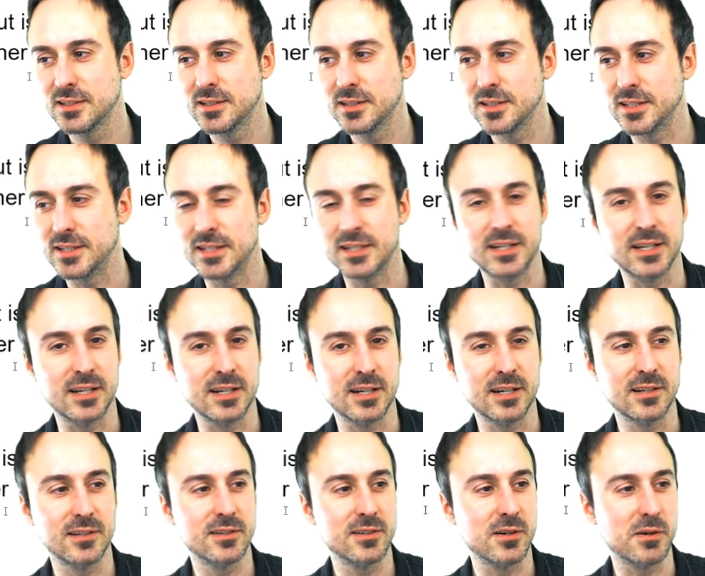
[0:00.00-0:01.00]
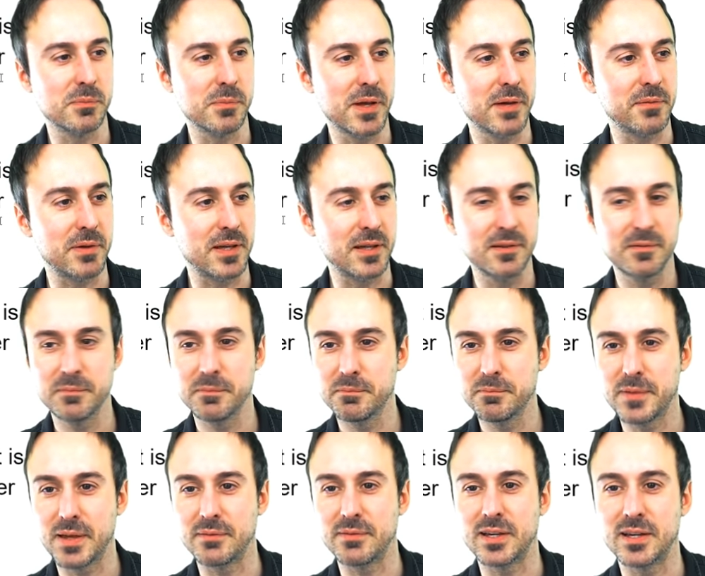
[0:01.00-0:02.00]
Yeah, I don't know. Maybe,
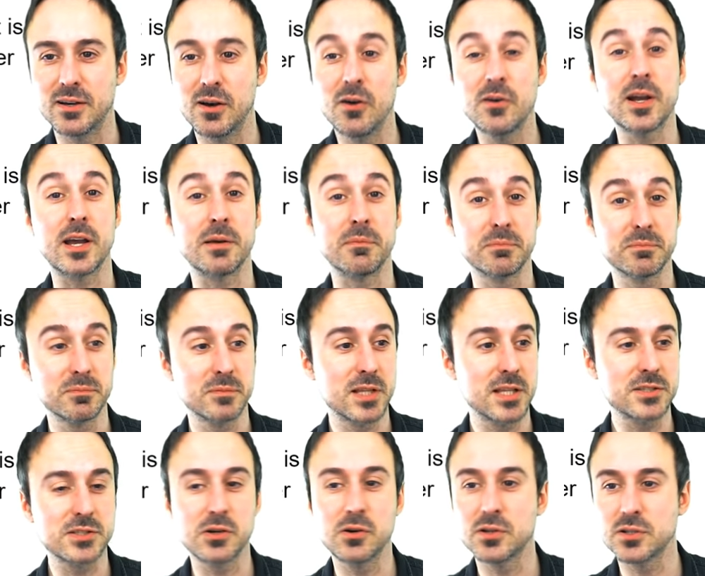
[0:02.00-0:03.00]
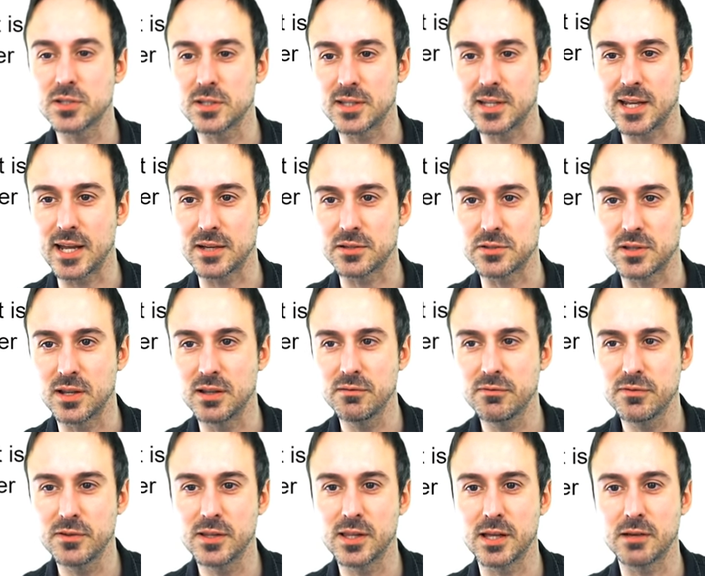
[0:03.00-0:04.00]
maybe. Okay, let's go on to the next one. I
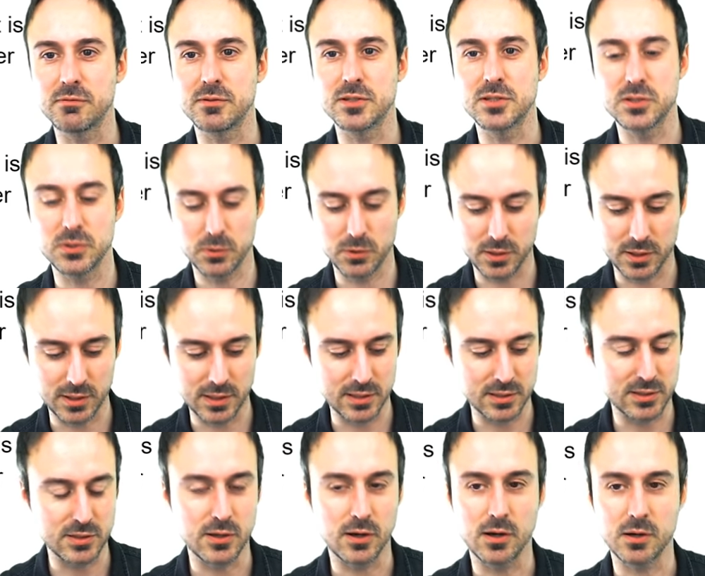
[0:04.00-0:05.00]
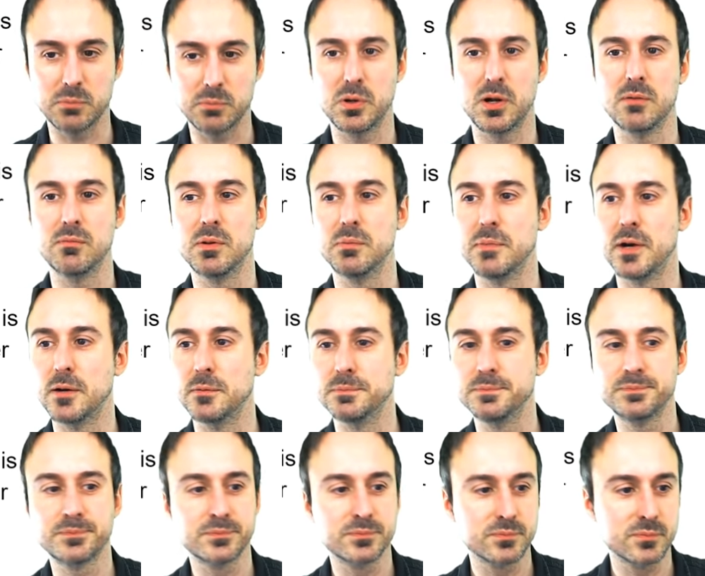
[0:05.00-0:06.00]
feel like we sorted this dog problem out.
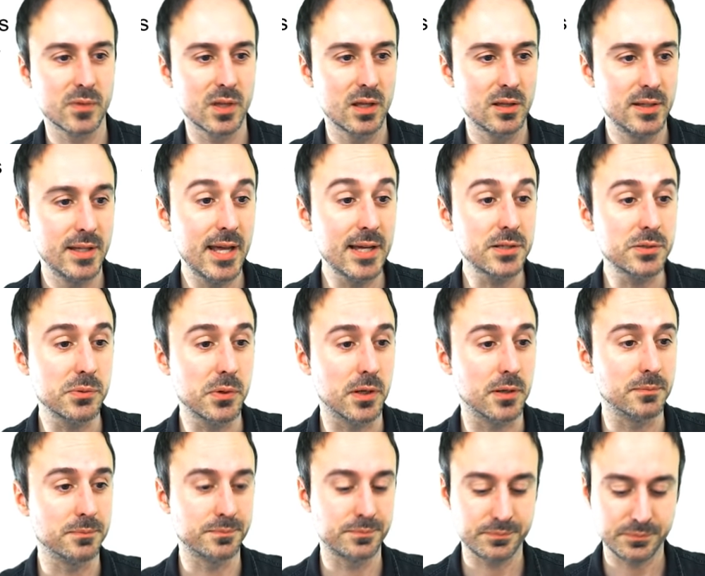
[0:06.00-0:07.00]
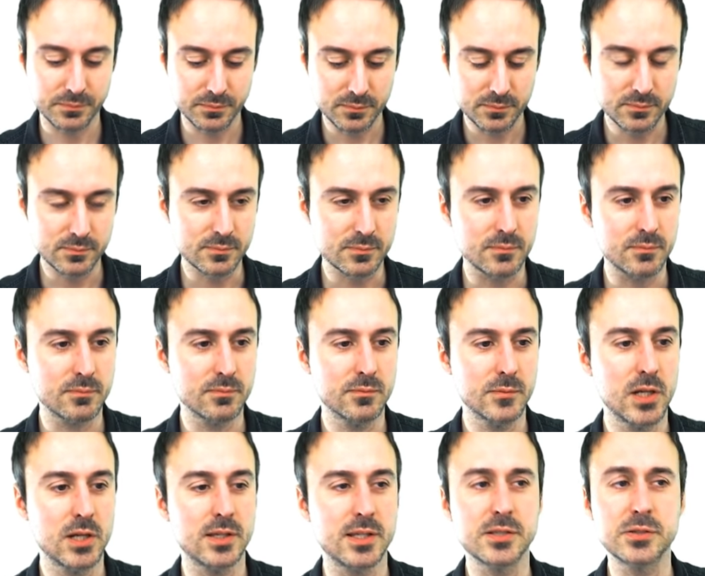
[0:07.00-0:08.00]
Next one.
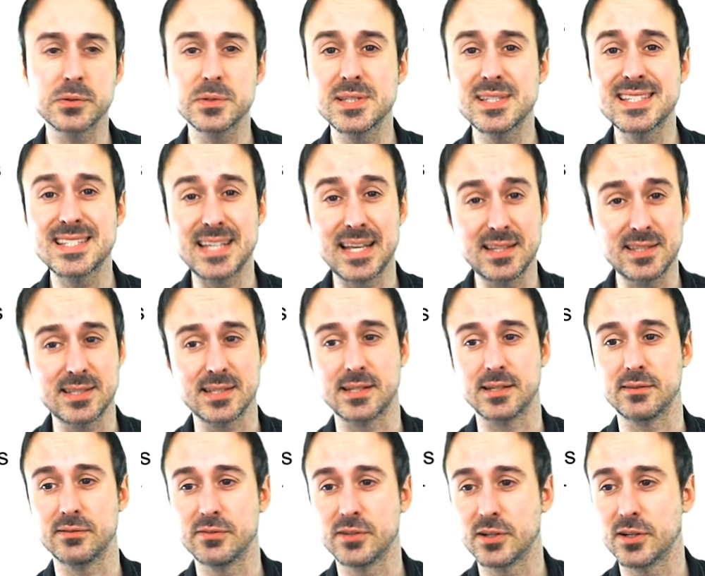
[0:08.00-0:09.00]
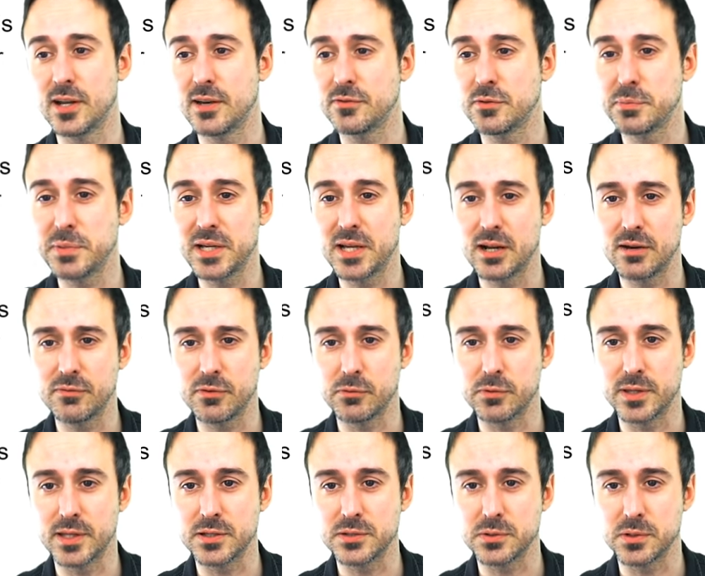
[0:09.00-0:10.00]
Now this one's sensitive. You're gonna have to be careful
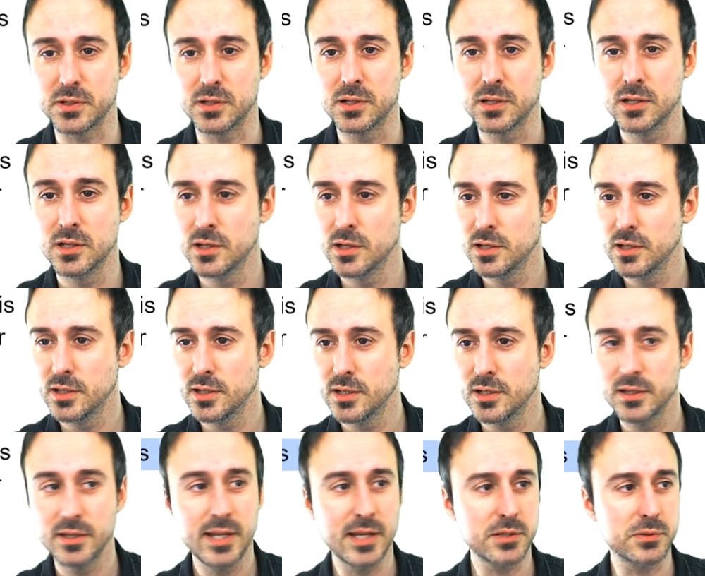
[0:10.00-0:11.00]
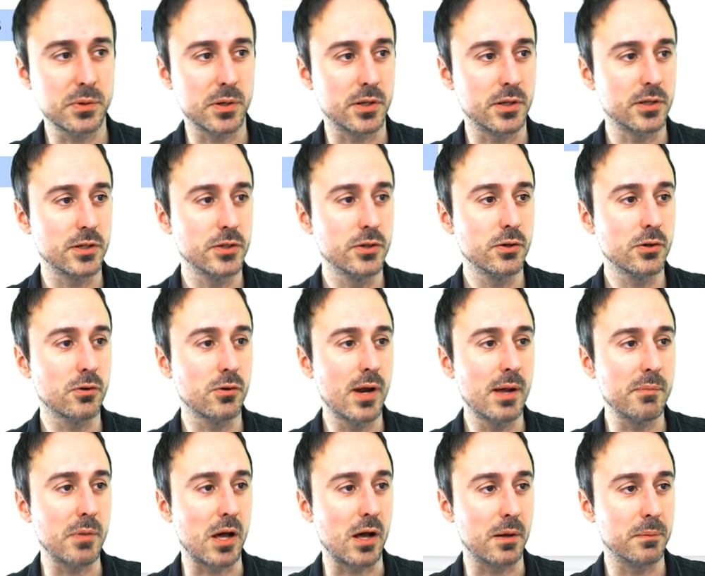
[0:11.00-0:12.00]
with this one. Next one. Your
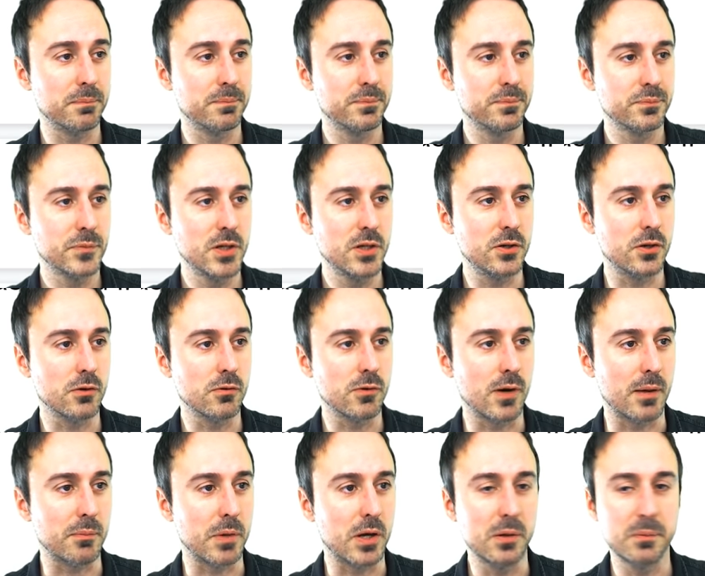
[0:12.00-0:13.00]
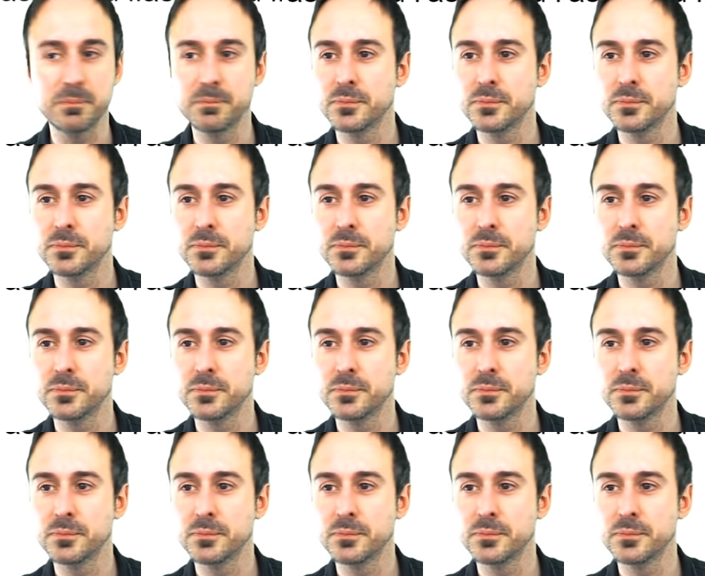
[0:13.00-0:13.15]
grandma. You know grandma.